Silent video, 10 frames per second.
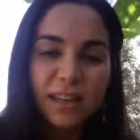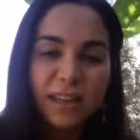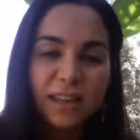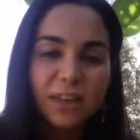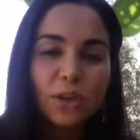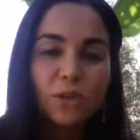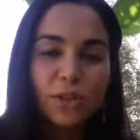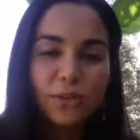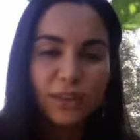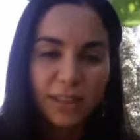the youth
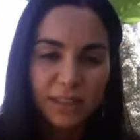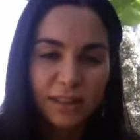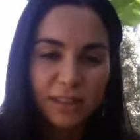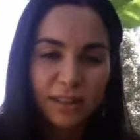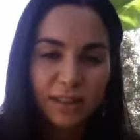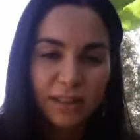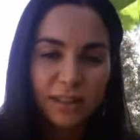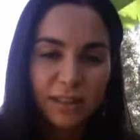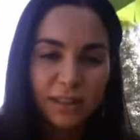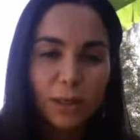of London,
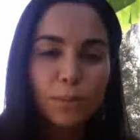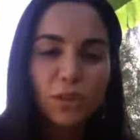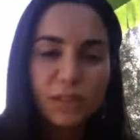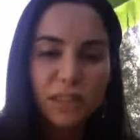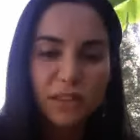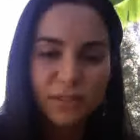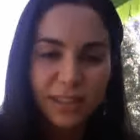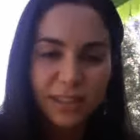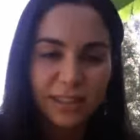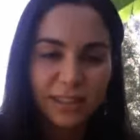the community of
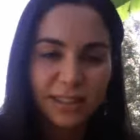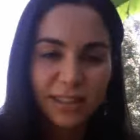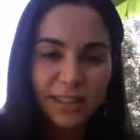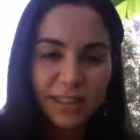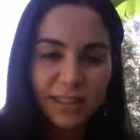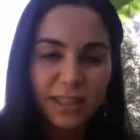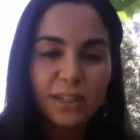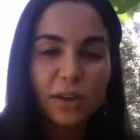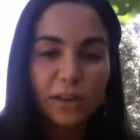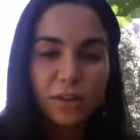London, is
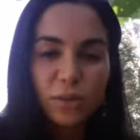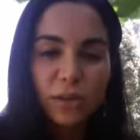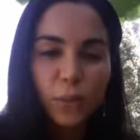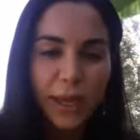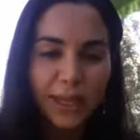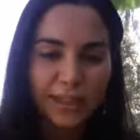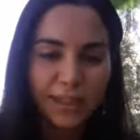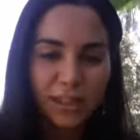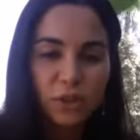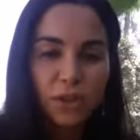going through an
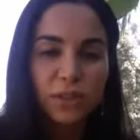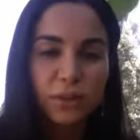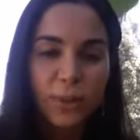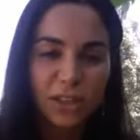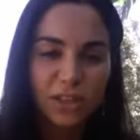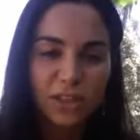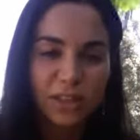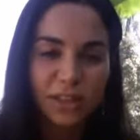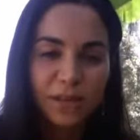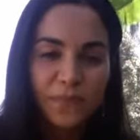awakening, a
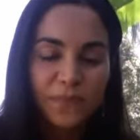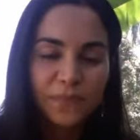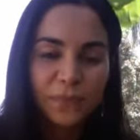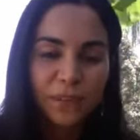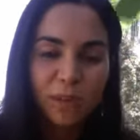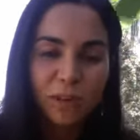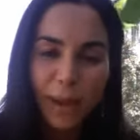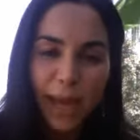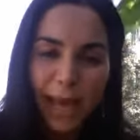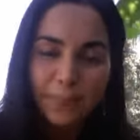transformation of
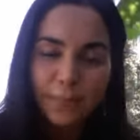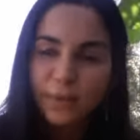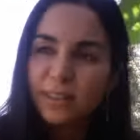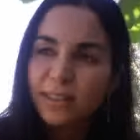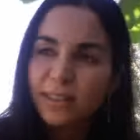perhaps